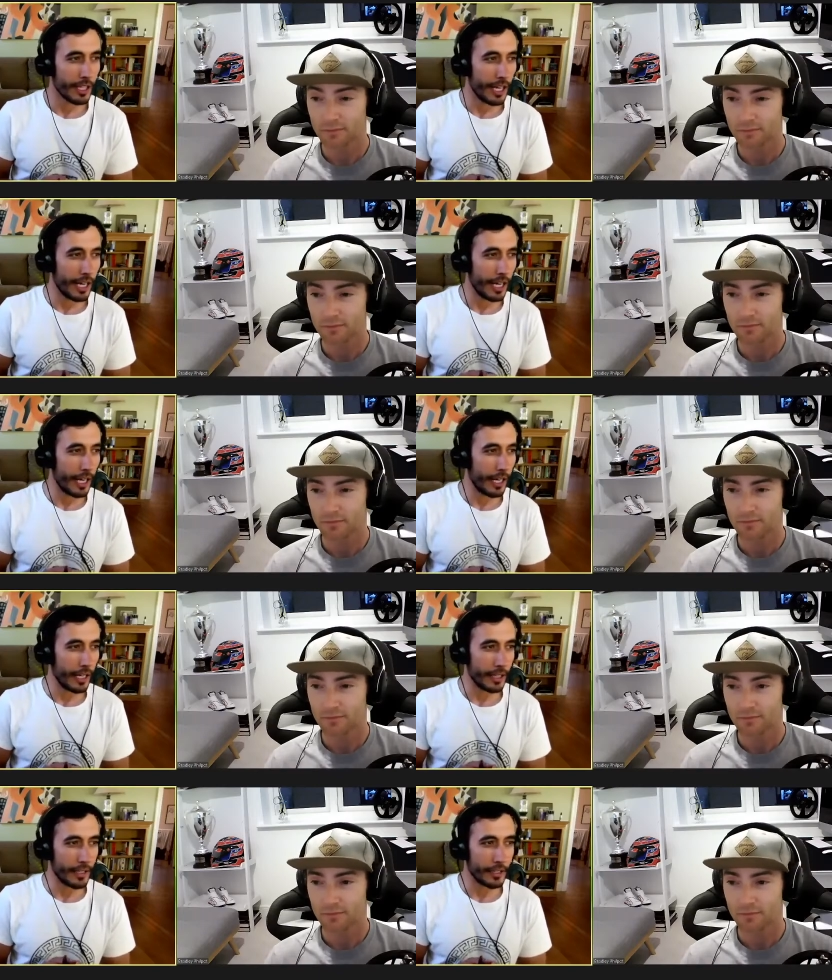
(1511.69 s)
Speaker 1: uh,
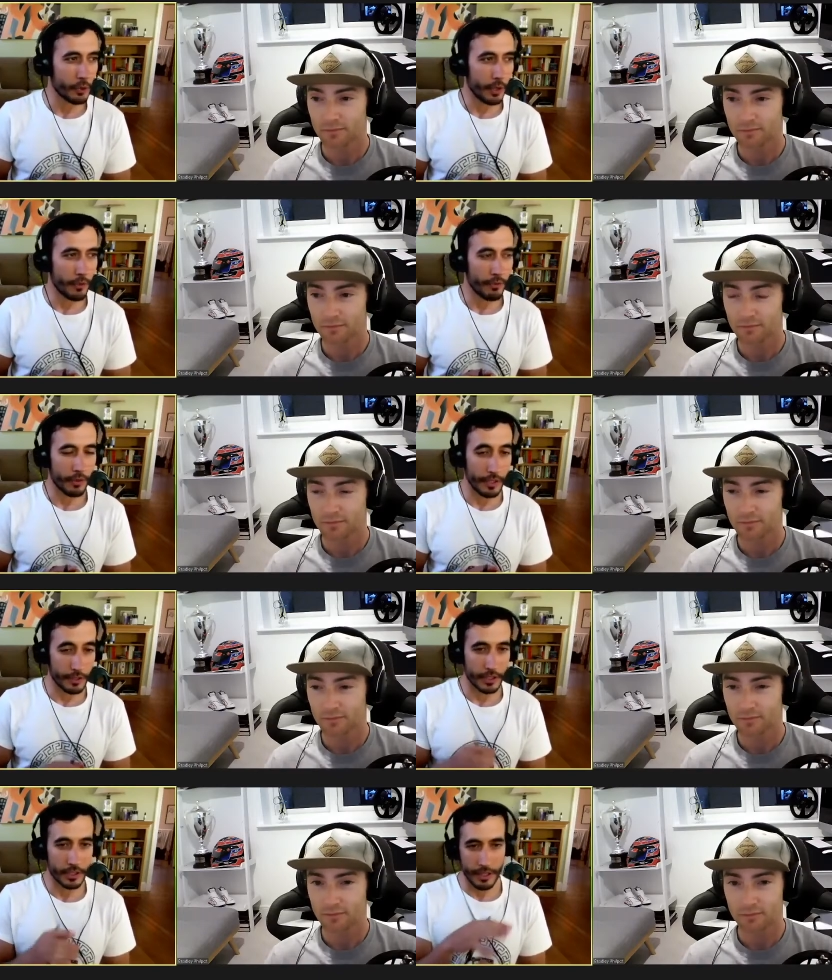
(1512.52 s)
in the 20,
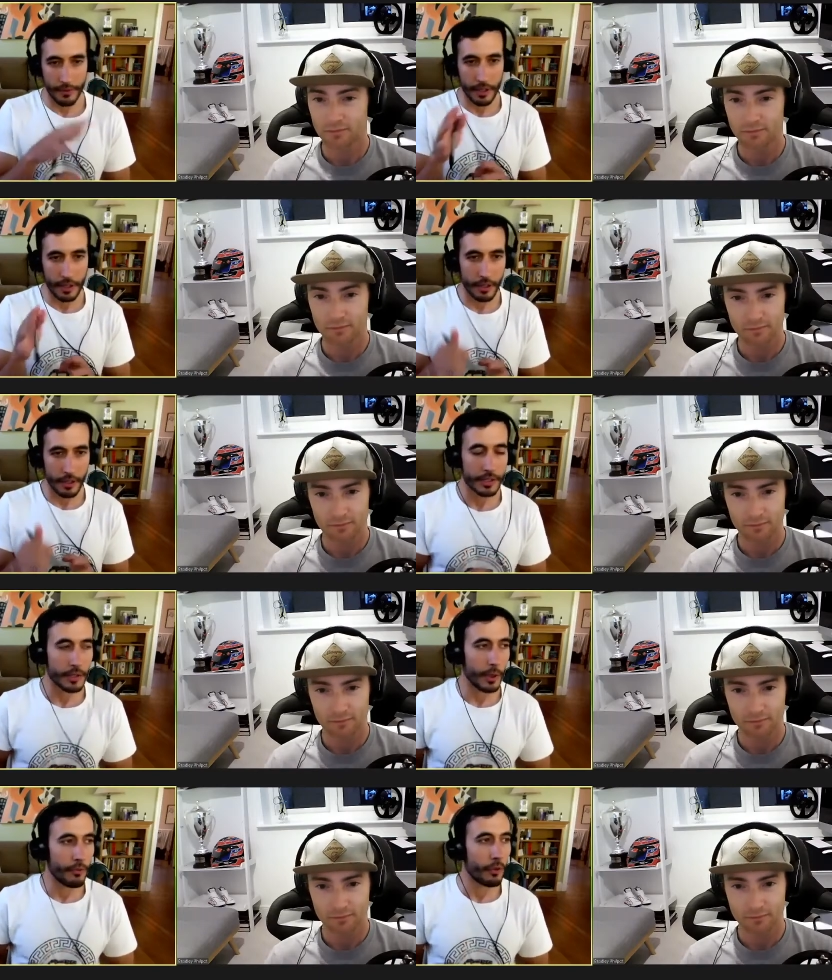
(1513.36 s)
in several
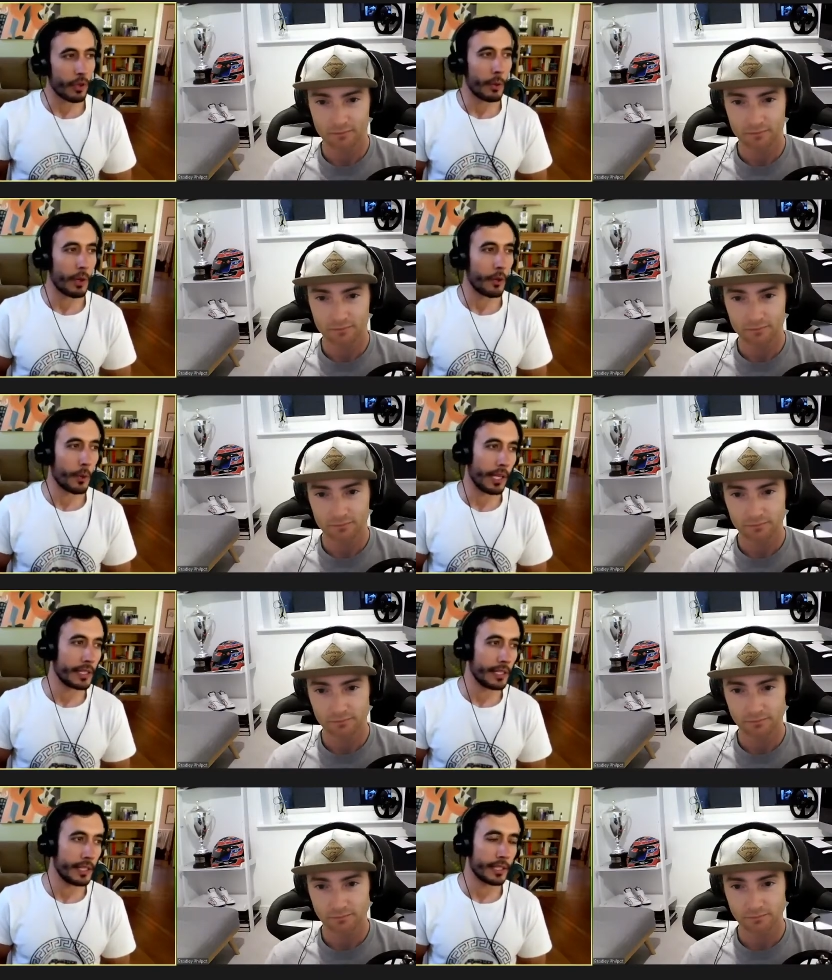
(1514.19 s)
24-hour
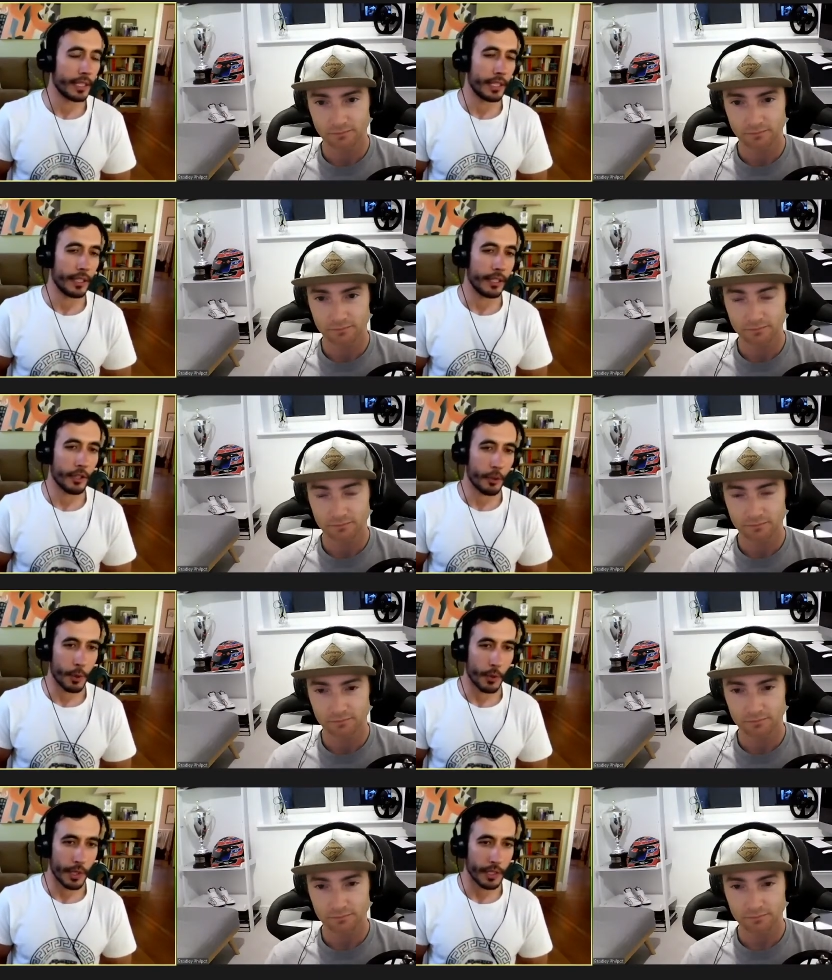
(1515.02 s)
races in
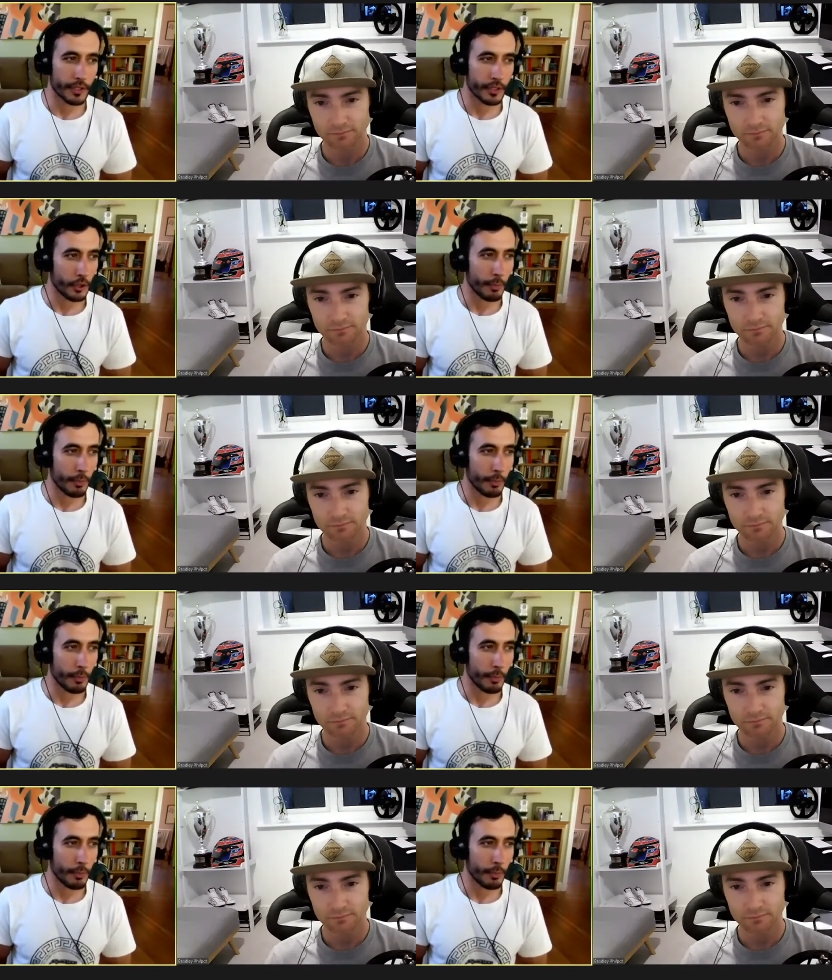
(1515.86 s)
Nürburgring. So you